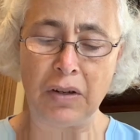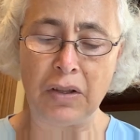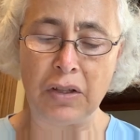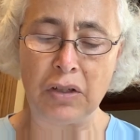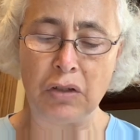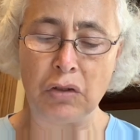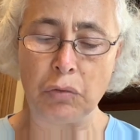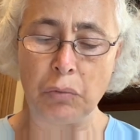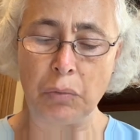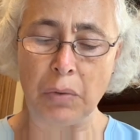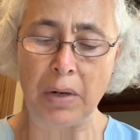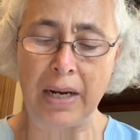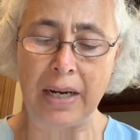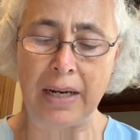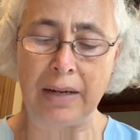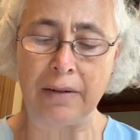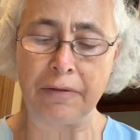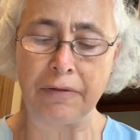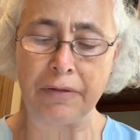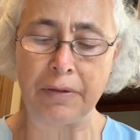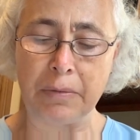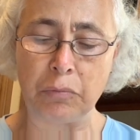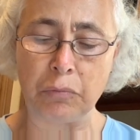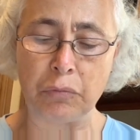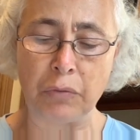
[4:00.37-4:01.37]
the train
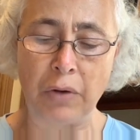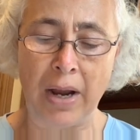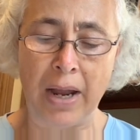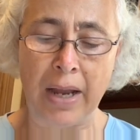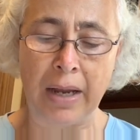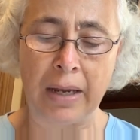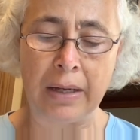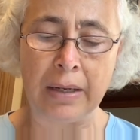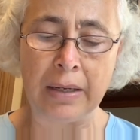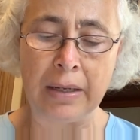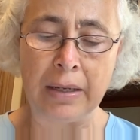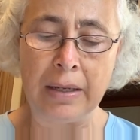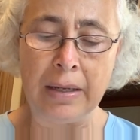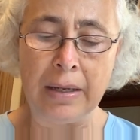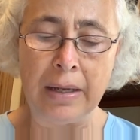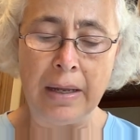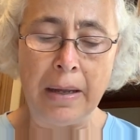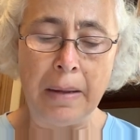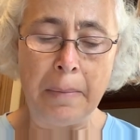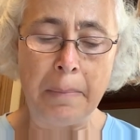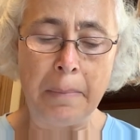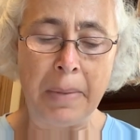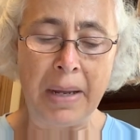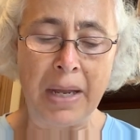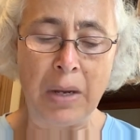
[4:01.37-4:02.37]
from wreck
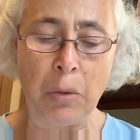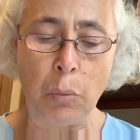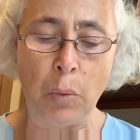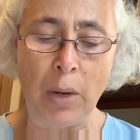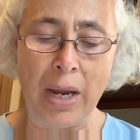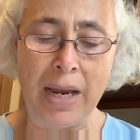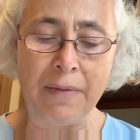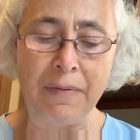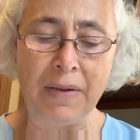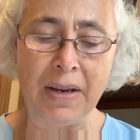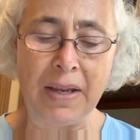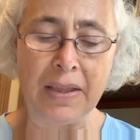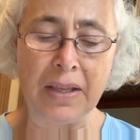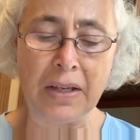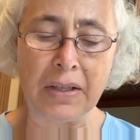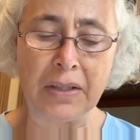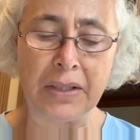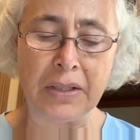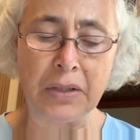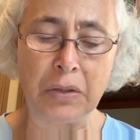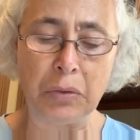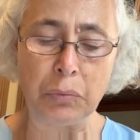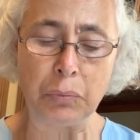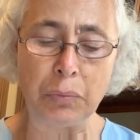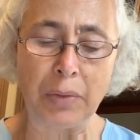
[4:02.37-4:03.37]
by waving their
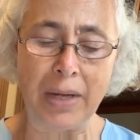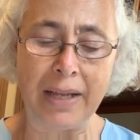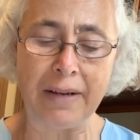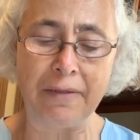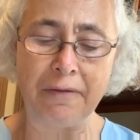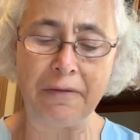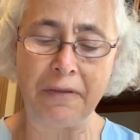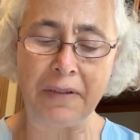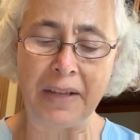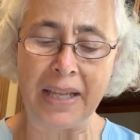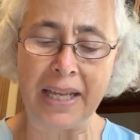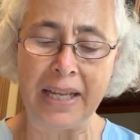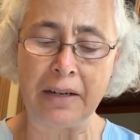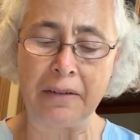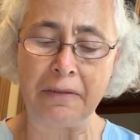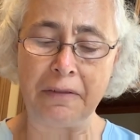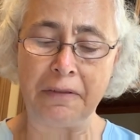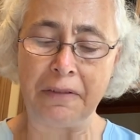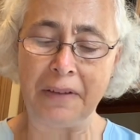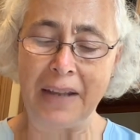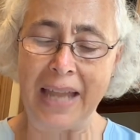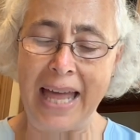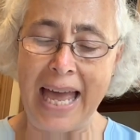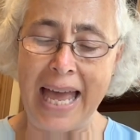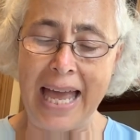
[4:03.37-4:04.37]
little red flannel
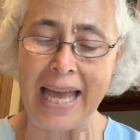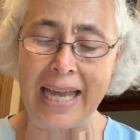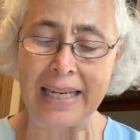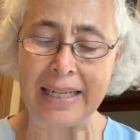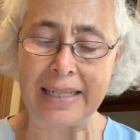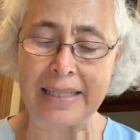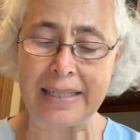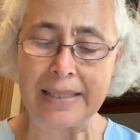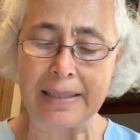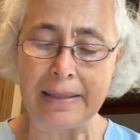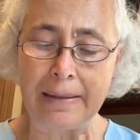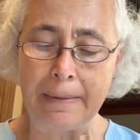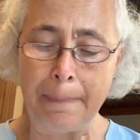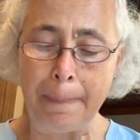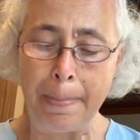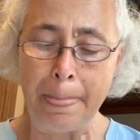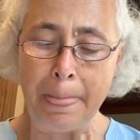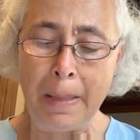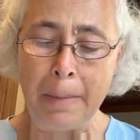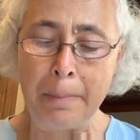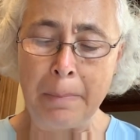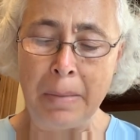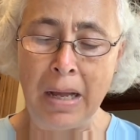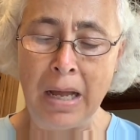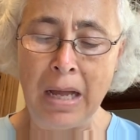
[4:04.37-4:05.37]
flags,
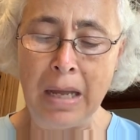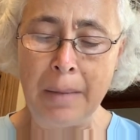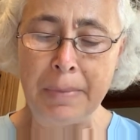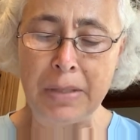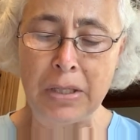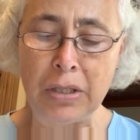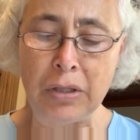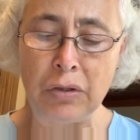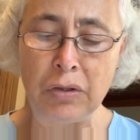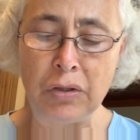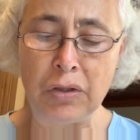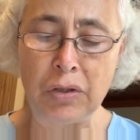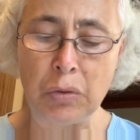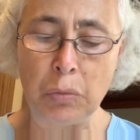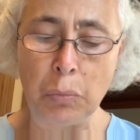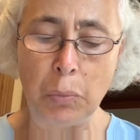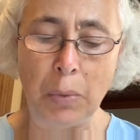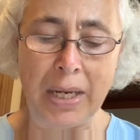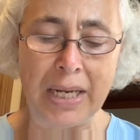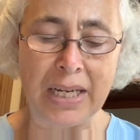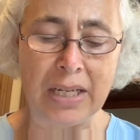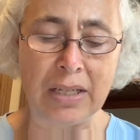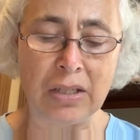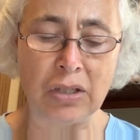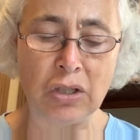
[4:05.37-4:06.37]
Bobby used to
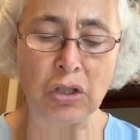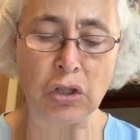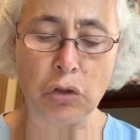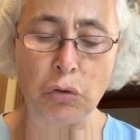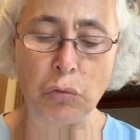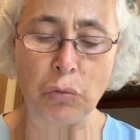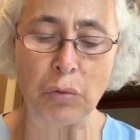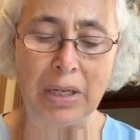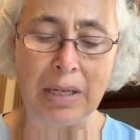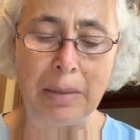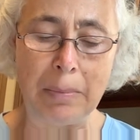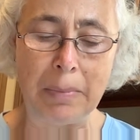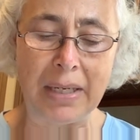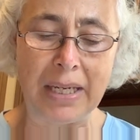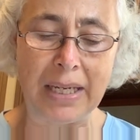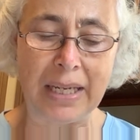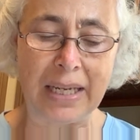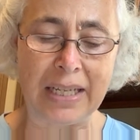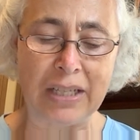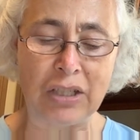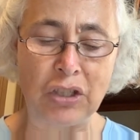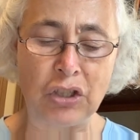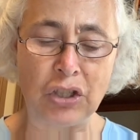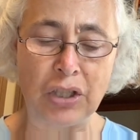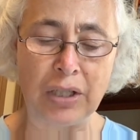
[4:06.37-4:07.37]
wake screaming
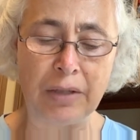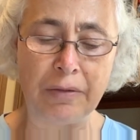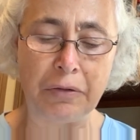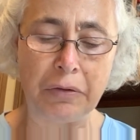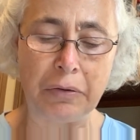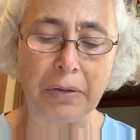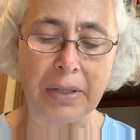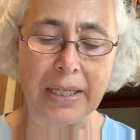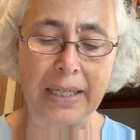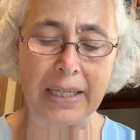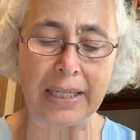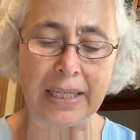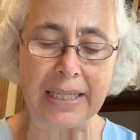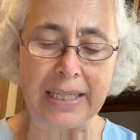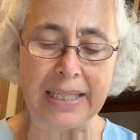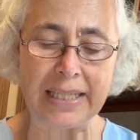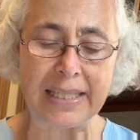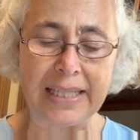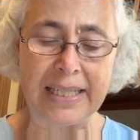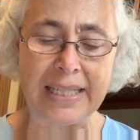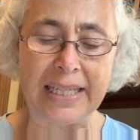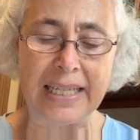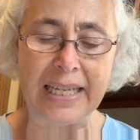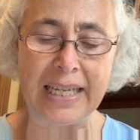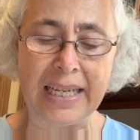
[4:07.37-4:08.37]
and shivering,
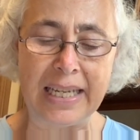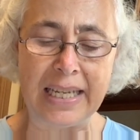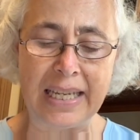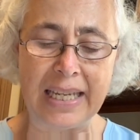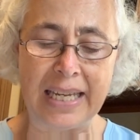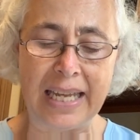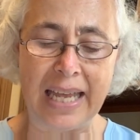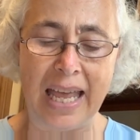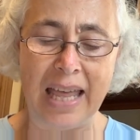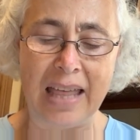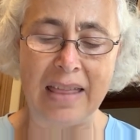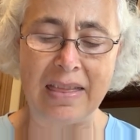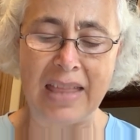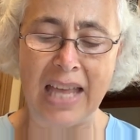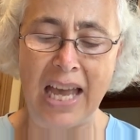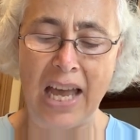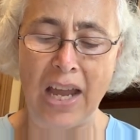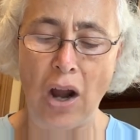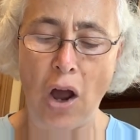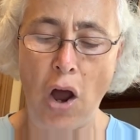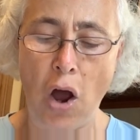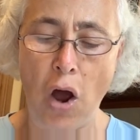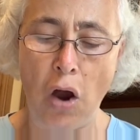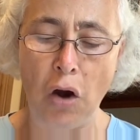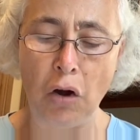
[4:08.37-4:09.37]
seeing again that
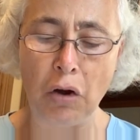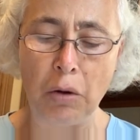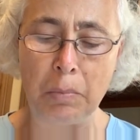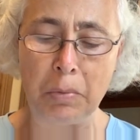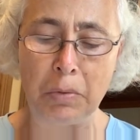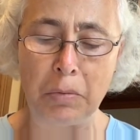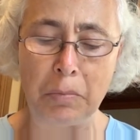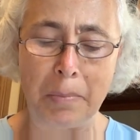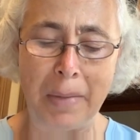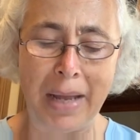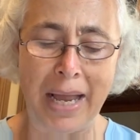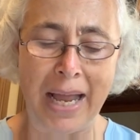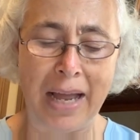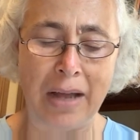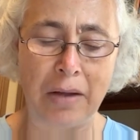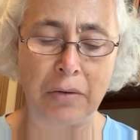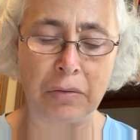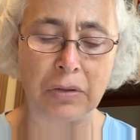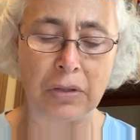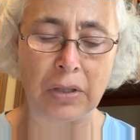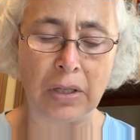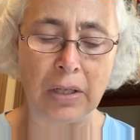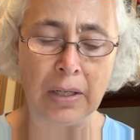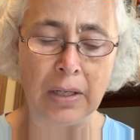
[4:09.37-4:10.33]
horrible mound